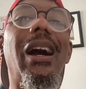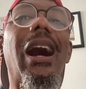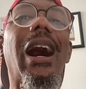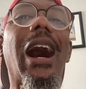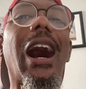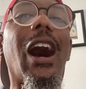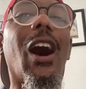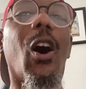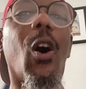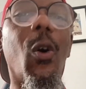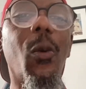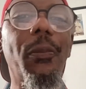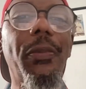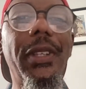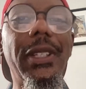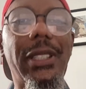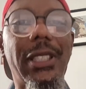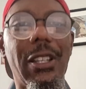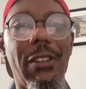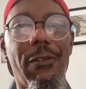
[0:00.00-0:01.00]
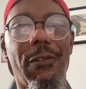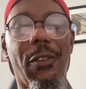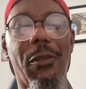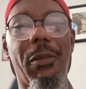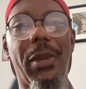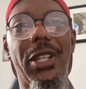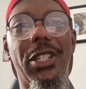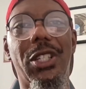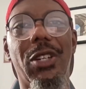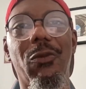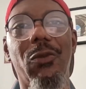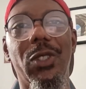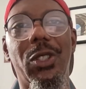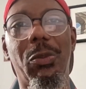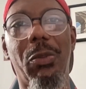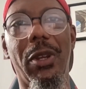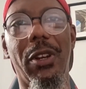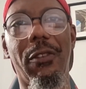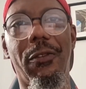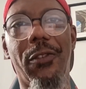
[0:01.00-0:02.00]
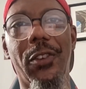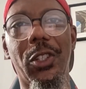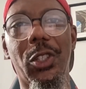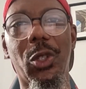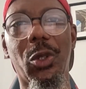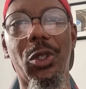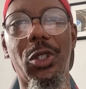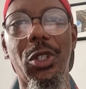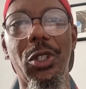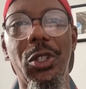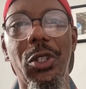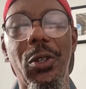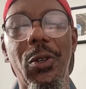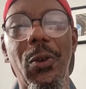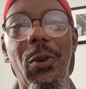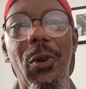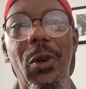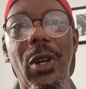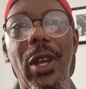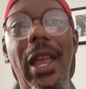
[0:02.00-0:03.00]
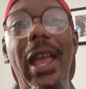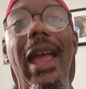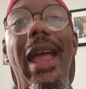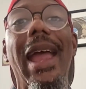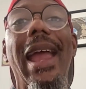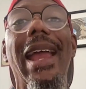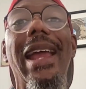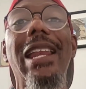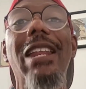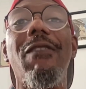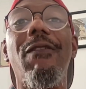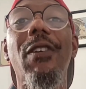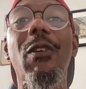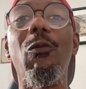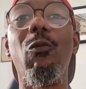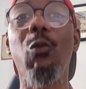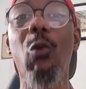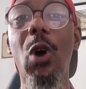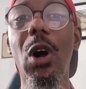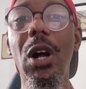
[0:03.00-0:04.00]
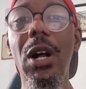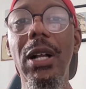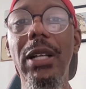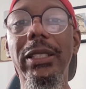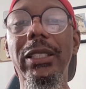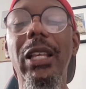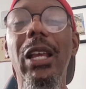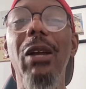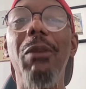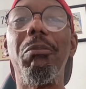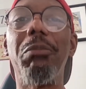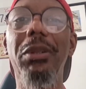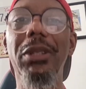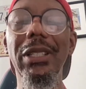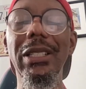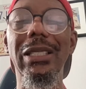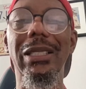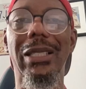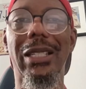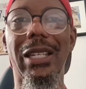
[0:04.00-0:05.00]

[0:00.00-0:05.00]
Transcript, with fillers: I hope this information was beneficial to you, and if it was, please